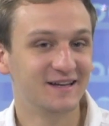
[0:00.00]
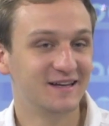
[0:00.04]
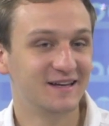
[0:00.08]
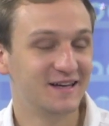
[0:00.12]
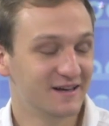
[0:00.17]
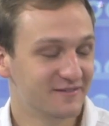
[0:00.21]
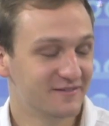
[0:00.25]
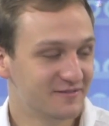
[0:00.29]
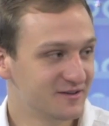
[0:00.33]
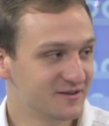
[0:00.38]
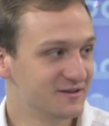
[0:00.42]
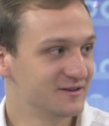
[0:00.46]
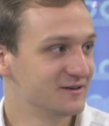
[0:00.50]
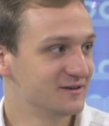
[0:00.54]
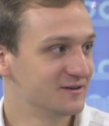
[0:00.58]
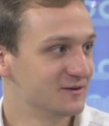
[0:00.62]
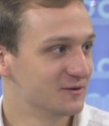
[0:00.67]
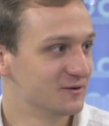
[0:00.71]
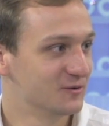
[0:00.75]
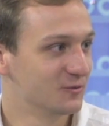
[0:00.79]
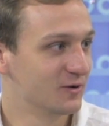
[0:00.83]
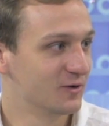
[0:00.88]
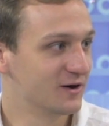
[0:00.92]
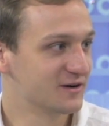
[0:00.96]
Given
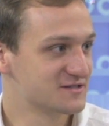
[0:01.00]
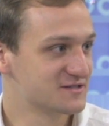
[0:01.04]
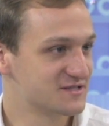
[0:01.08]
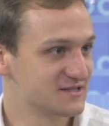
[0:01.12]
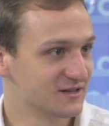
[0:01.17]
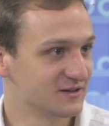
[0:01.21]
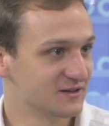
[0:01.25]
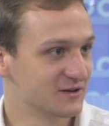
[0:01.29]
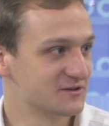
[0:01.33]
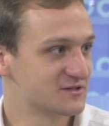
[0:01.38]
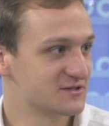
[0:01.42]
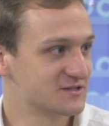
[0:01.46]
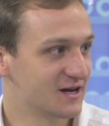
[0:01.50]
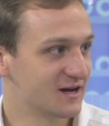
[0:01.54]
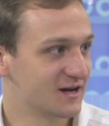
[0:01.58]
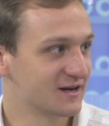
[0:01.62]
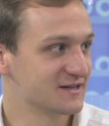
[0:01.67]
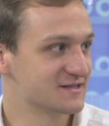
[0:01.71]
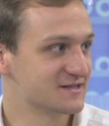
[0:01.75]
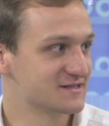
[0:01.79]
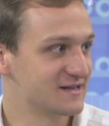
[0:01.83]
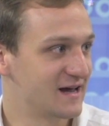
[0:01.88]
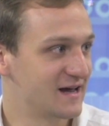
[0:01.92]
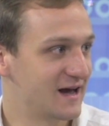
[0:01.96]
where Zillow
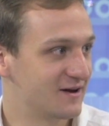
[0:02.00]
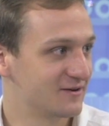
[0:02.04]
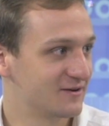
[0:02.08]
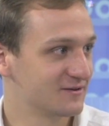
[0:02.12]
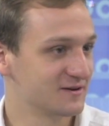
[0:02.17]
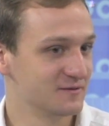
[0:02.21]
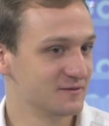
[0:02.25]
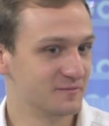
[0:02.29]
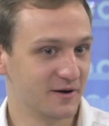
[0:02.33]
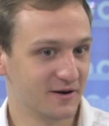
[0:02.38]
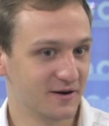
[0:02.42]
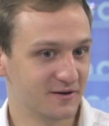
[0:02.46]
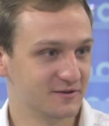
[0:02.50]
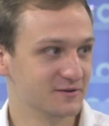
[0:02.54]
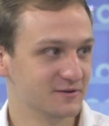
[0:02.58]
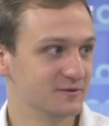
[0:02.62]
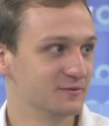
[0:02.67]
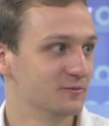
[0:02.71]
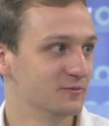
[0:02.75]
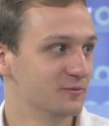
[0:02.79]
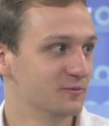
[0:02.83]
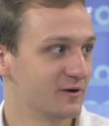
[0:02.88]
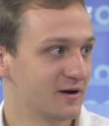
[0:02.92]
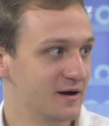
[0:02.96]
stock is now compared to
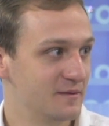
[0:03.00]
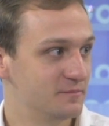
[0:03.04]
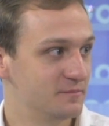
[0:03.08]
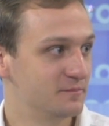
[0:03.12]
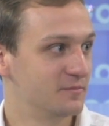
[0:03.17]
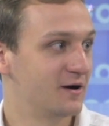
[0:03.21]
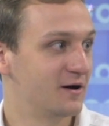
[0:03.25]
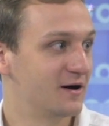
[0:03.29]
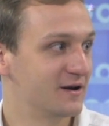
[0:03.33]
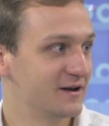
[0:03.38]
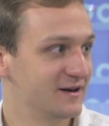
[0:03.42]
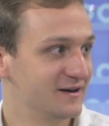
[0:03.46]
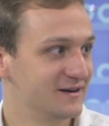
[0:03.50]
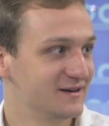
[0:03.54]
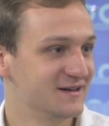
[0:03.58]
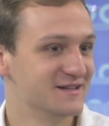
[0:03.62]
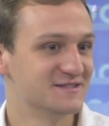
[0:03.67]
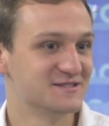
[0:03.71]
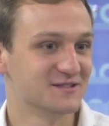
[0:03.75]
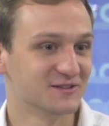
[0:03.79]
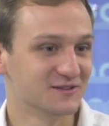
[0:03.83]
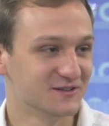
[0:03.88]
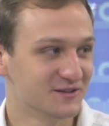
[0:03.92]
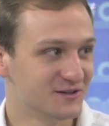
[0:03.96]
where I bought it,
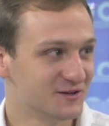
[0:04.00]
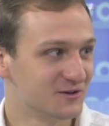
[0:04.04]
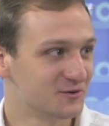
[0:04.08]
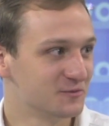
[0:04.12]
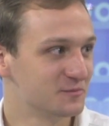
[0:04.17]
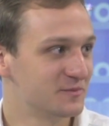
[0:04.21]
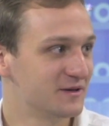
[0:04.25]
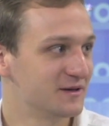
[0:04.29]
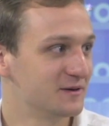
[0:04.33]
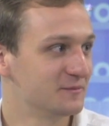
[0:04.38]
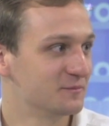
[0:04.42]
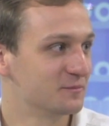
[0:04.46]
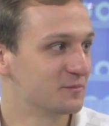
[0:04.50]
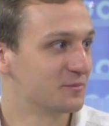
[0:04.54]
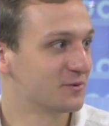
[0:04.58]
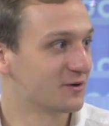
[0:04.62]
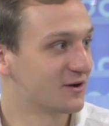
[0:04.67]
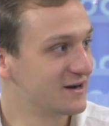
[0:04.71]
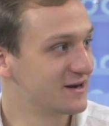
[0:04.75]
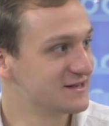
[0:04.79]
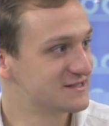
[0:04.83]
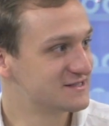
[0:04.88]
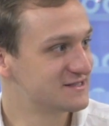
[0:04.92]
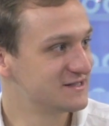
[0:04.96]
it's a little bit
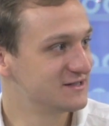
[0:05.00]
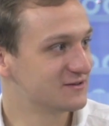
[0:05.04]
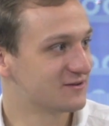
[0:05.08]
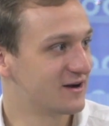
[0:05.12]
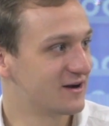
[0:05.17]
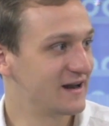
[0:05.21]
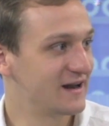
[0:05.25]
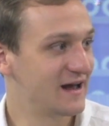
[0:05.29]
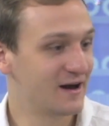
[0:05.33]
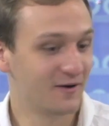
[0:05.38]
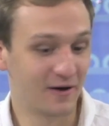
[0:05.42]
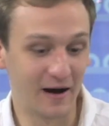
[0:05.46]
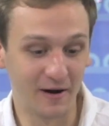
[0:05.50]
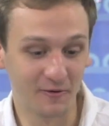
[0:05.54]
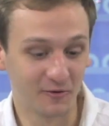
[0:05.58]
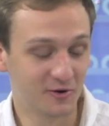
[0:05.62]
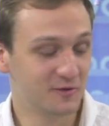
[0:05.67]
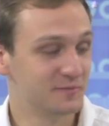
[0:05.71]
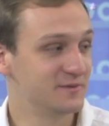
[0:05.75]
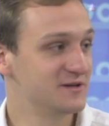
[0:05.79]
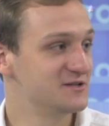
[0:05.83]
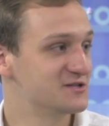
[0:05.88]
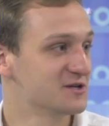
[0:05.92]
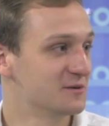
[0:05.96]
pricey right now. I
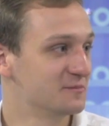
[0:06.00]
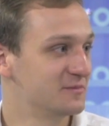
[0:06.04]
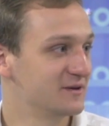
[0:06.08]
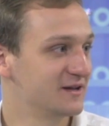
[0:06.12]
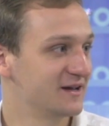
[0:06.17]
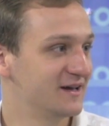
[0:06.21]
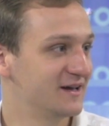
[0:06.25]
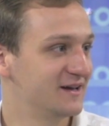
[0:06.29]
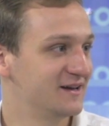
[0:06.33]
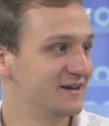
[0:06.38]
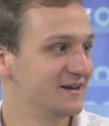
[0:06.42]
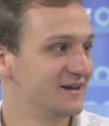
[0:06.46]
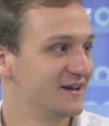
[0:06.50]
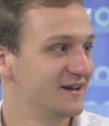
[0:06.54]
wouldn't be jumping in.